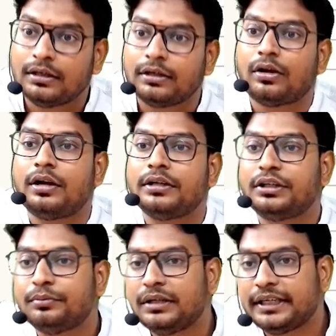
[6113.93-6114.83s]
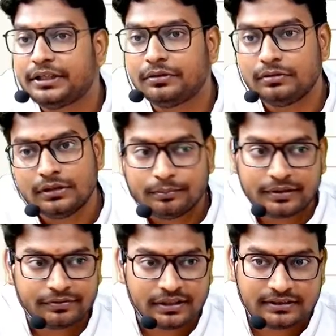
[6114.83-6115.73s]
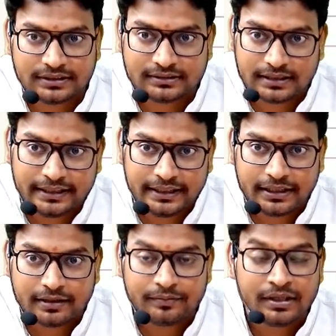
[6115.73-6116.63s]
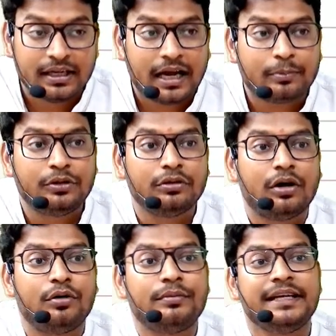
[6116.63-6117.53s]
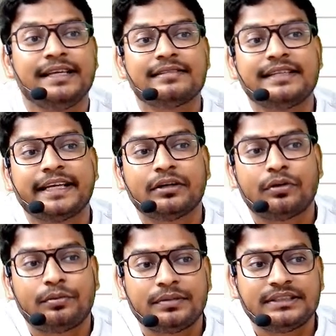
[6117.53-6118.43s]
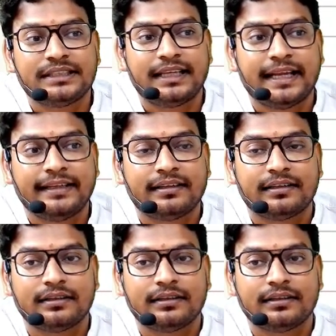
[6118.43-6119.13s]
Non-cumulative preference shares. I think up to how many years they can compensate like that?